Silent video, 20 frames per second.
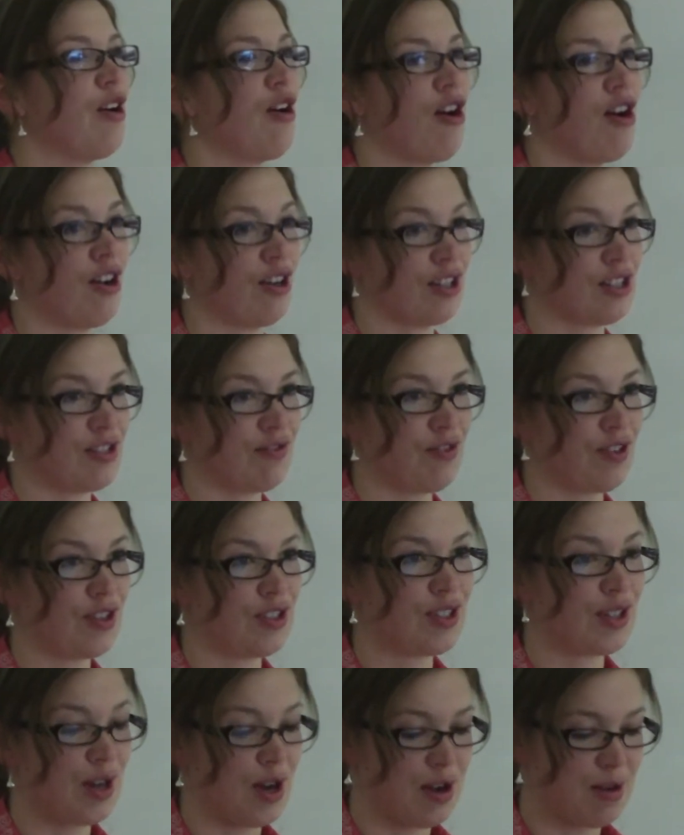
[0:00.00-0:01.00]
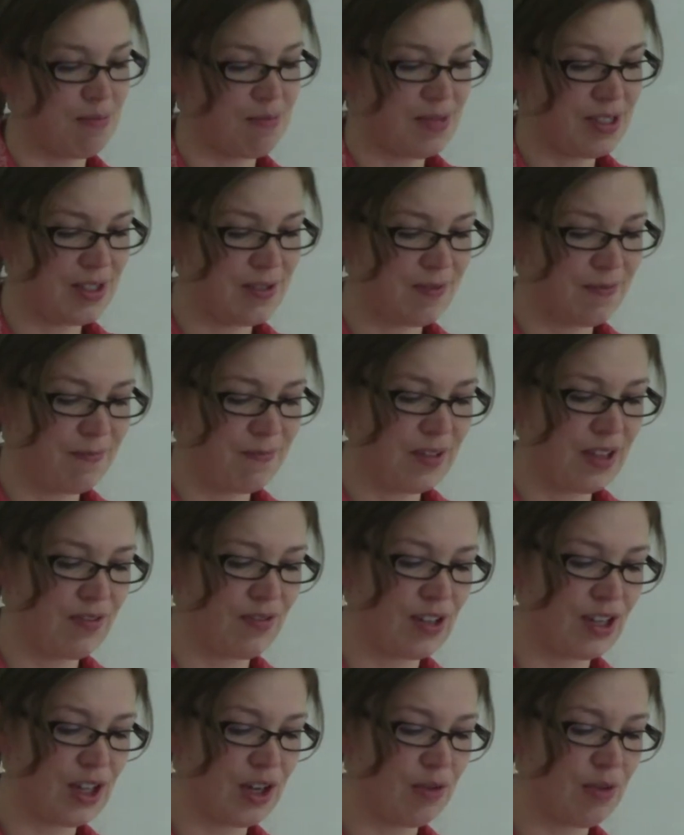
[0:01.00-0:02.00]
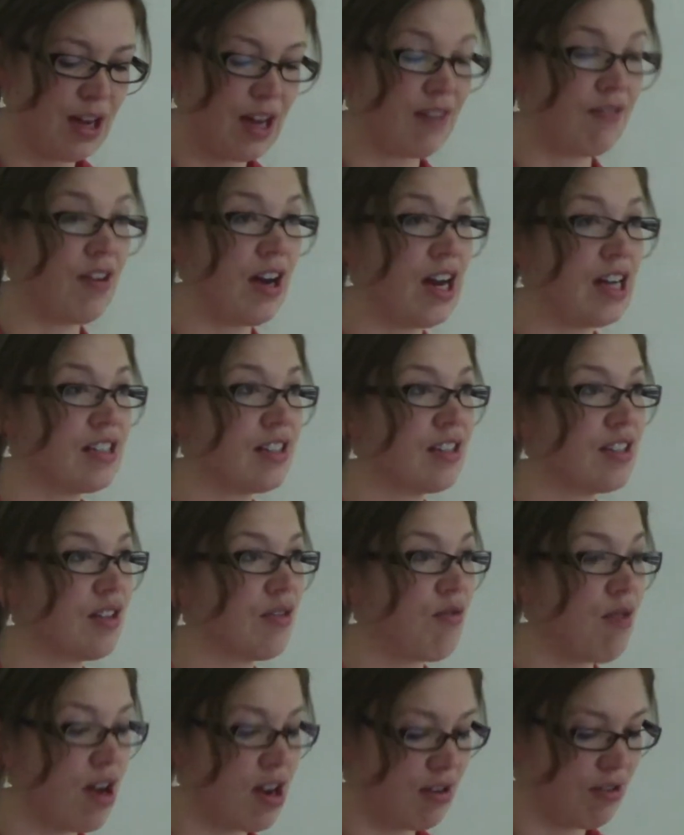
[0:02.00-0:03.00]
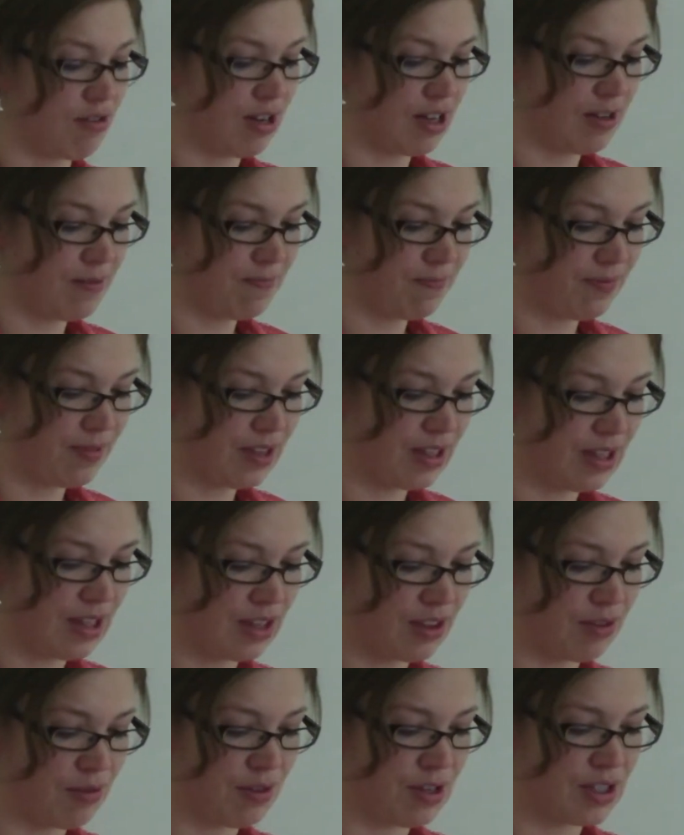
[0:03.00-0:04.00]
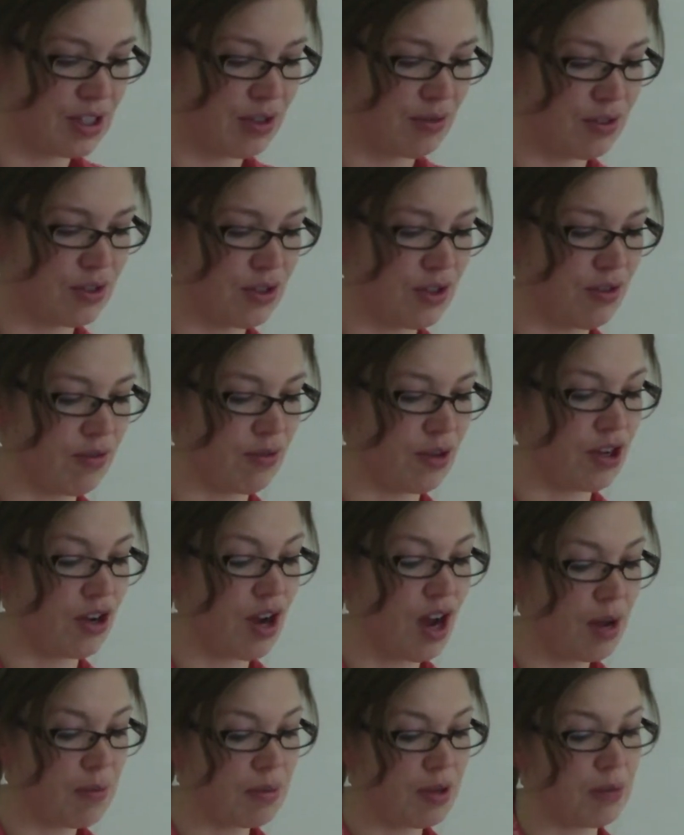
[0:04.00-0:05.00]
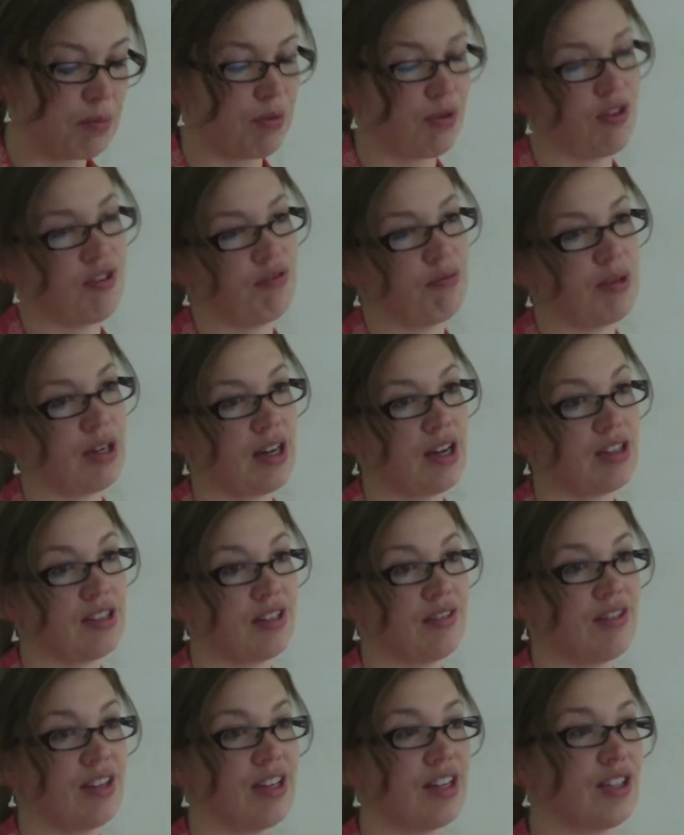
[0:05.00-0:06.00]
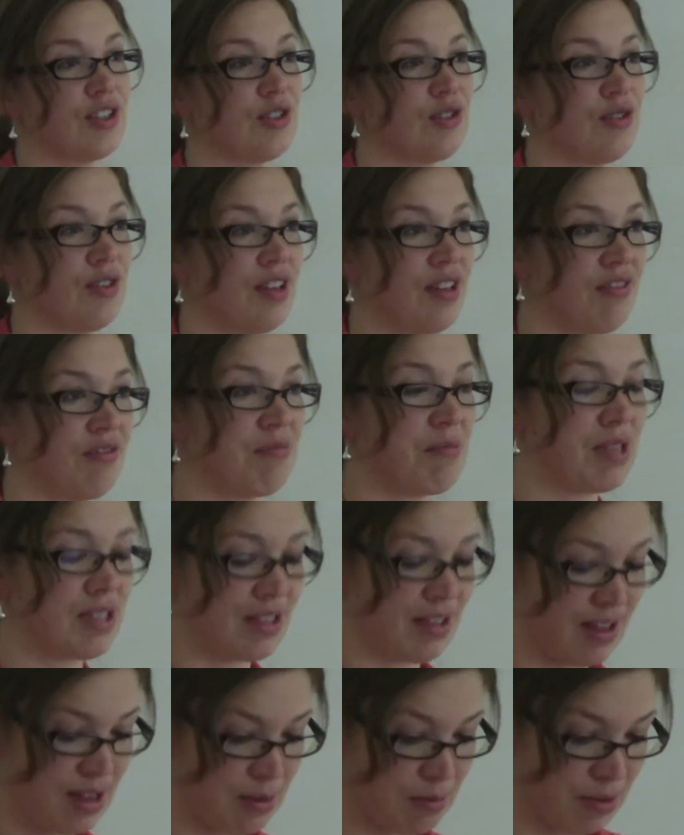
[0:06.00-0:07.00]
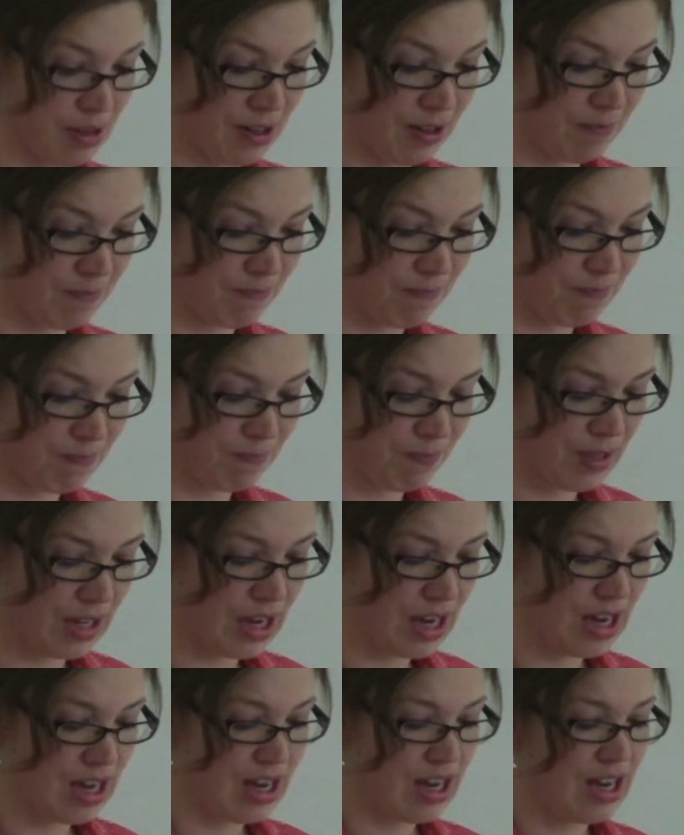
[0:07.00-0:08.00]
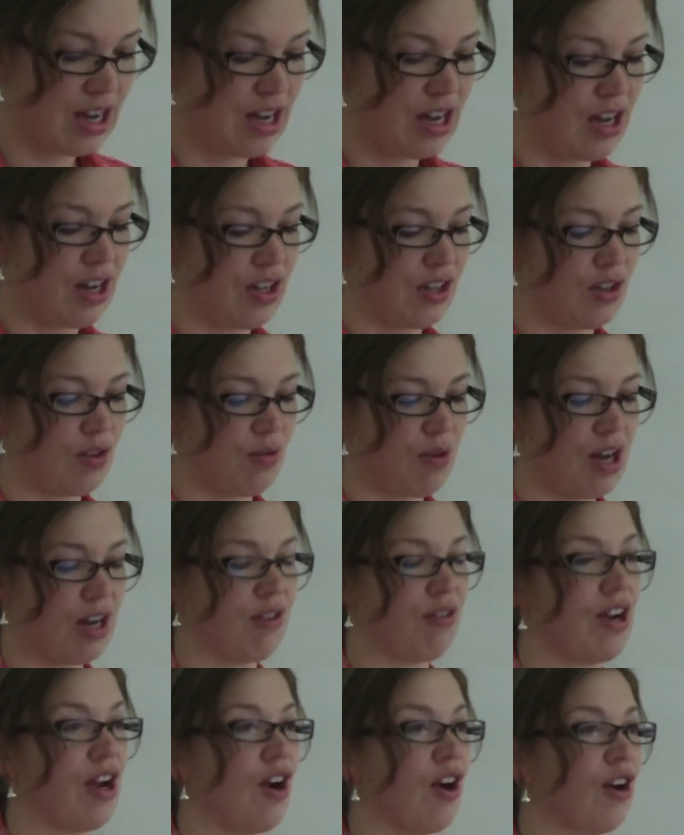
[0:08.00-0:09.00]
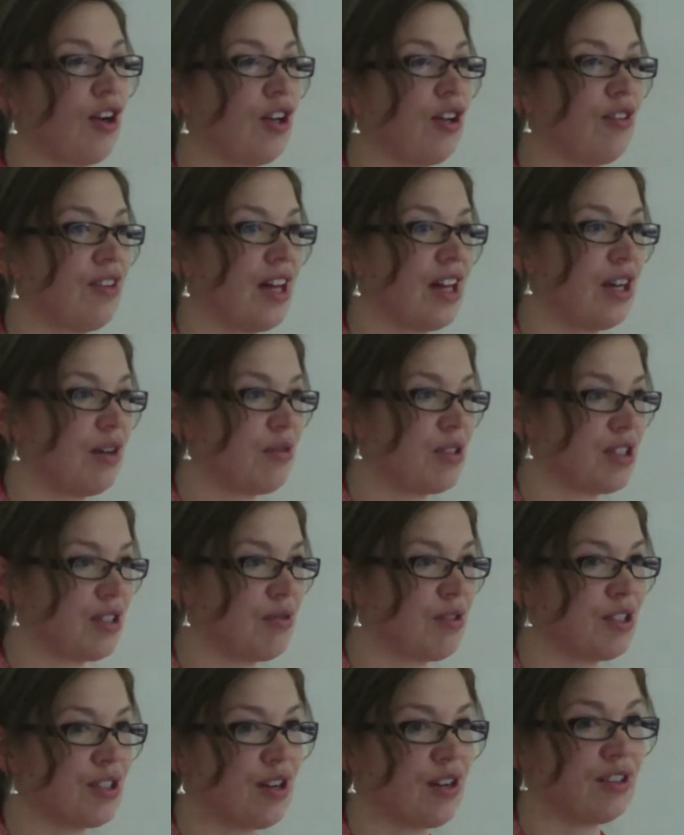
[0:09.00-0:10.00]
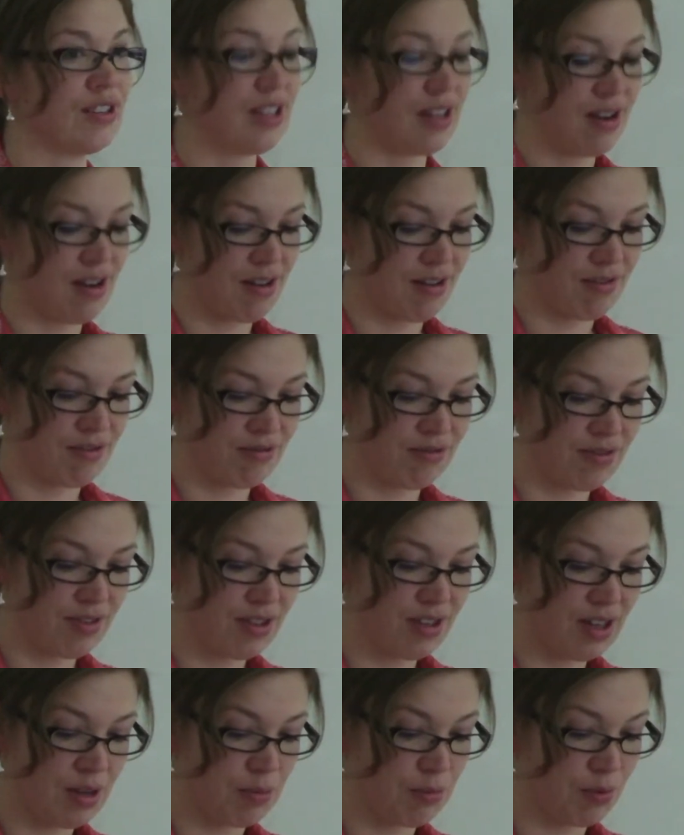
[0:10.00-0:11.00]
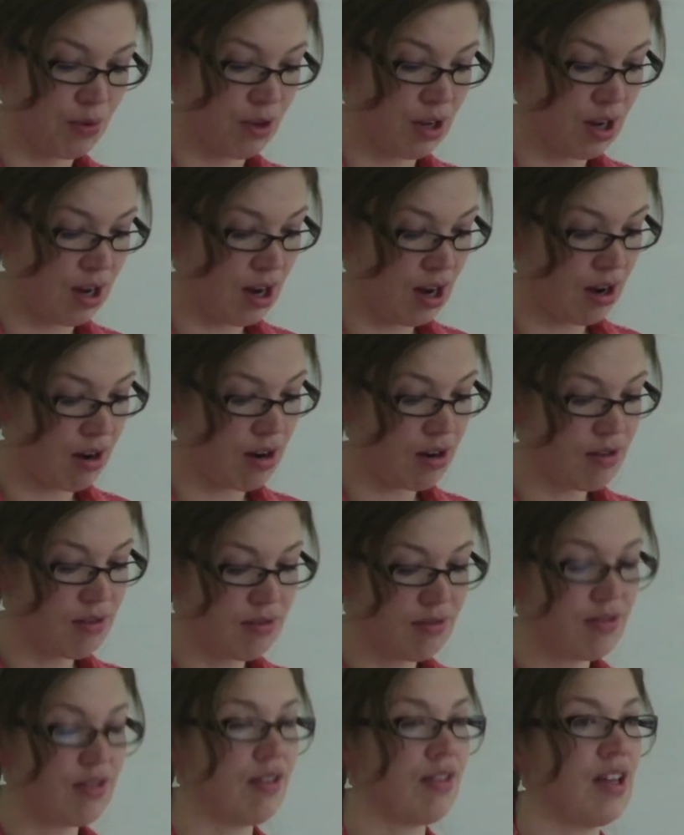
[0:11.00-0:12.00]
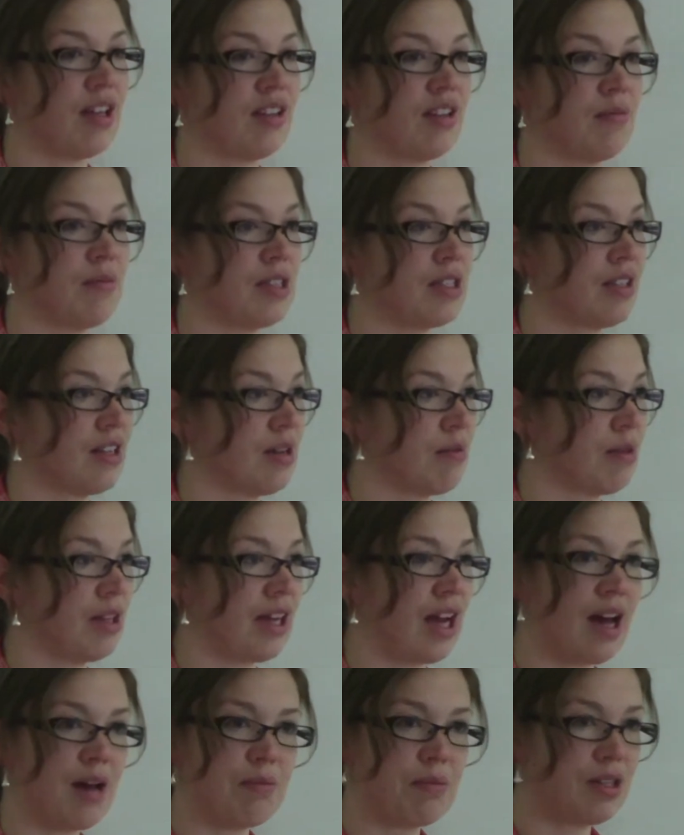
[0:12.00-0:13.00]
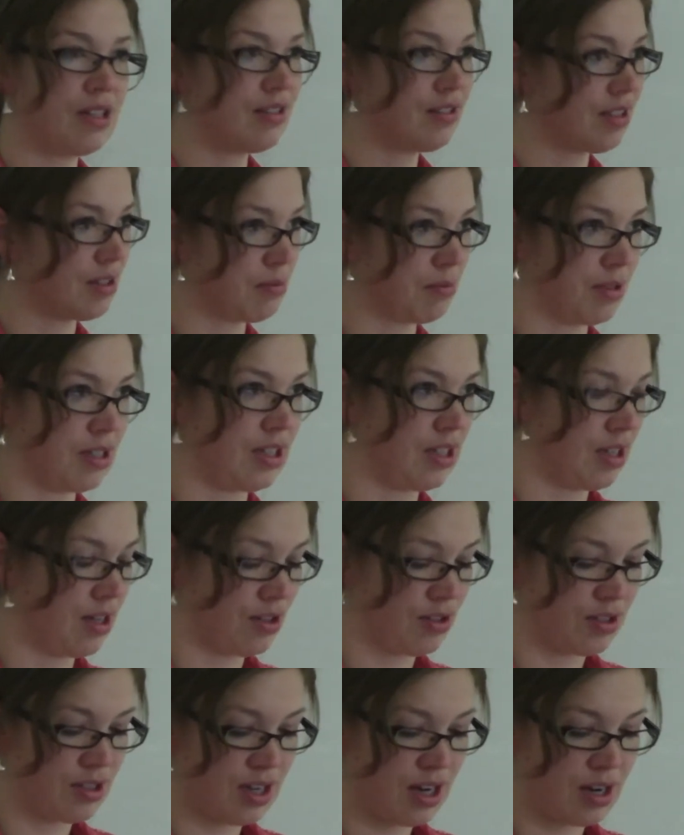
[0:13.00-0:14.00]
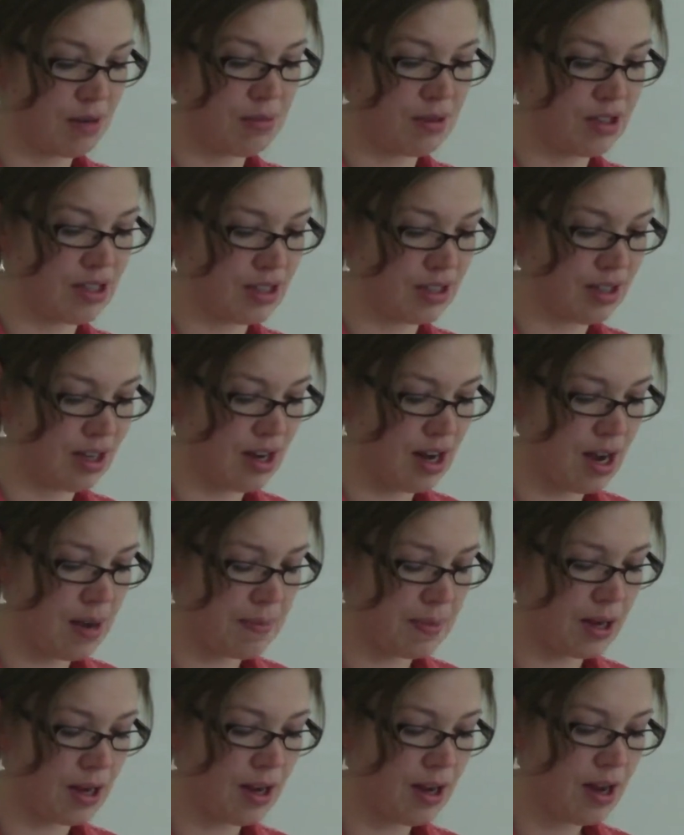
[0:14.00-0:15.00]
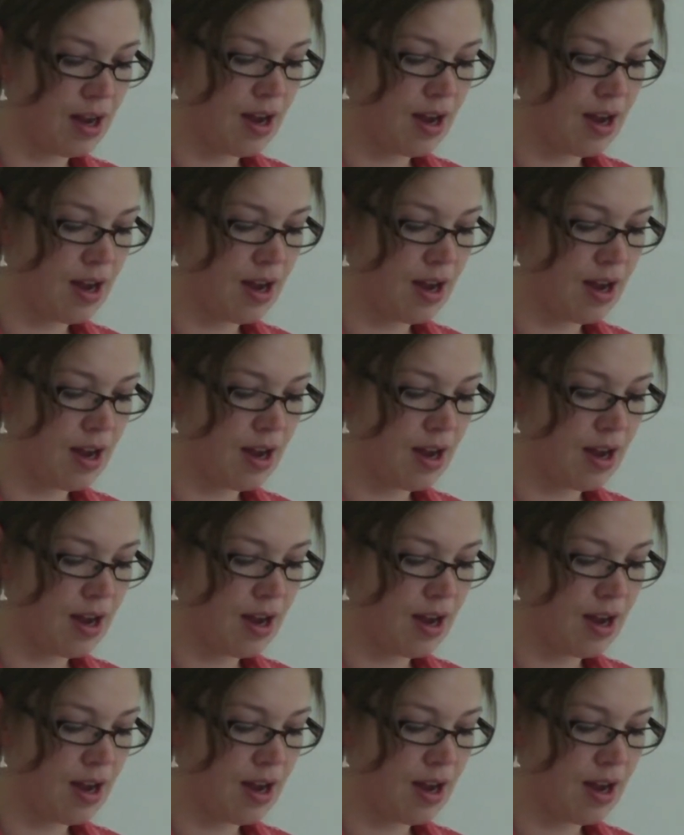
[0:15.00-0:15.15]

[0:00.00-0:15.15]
August 1st comes. VQA advises the winery that the Riesling Reserve would not be approved because of the history of mislabeling. The winery argued that it was a result of employee error, that the mislabeling happened. Completely understandable, this can happen.